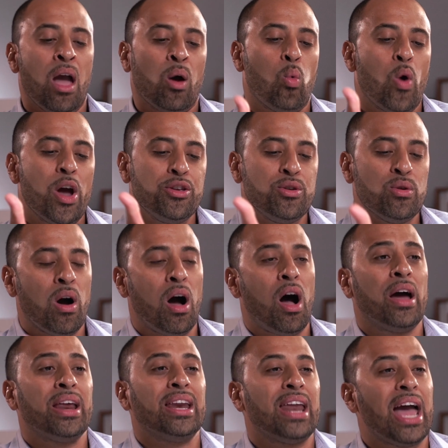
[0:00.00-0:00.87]
When you
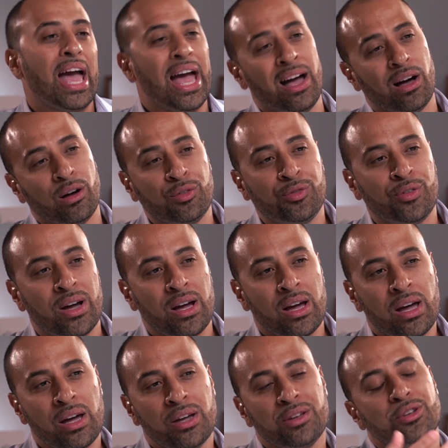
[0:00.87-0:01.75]
are in health,
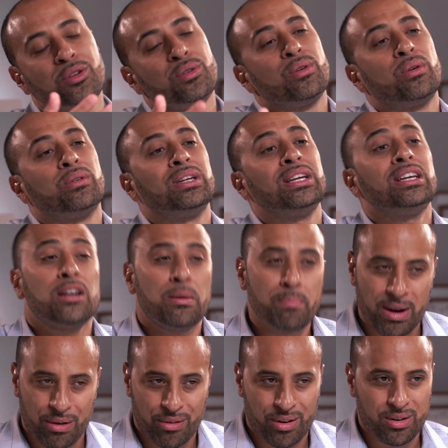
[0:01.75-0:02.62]
you don't need a
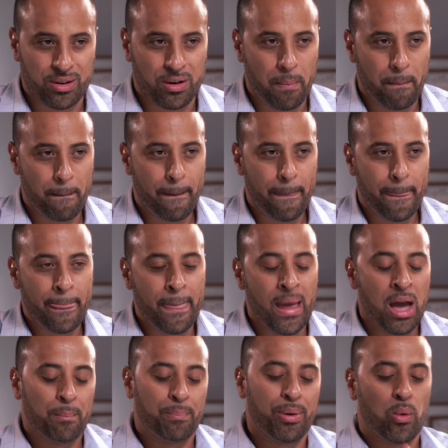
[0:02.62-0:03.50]
miracle.
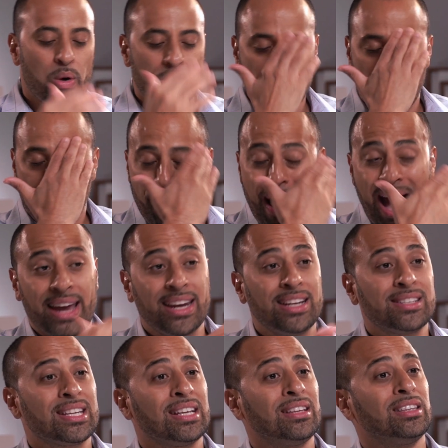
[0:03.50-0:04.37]
But when your
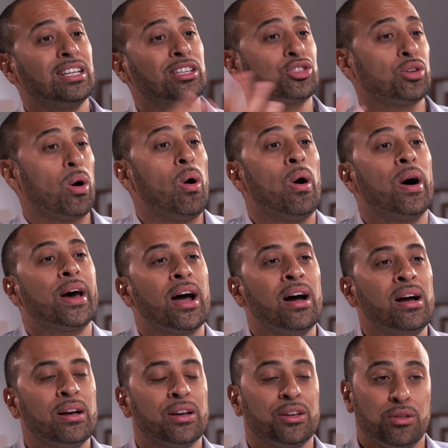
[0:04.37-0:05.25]
body is in
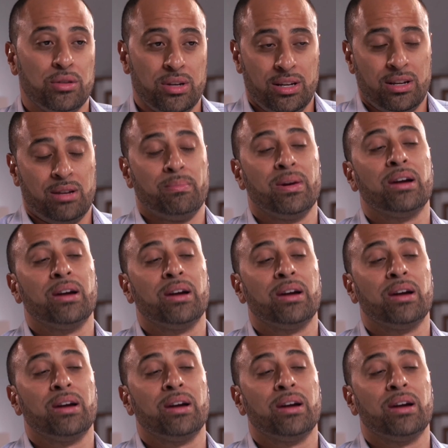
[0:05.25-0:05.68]
disorder, you need a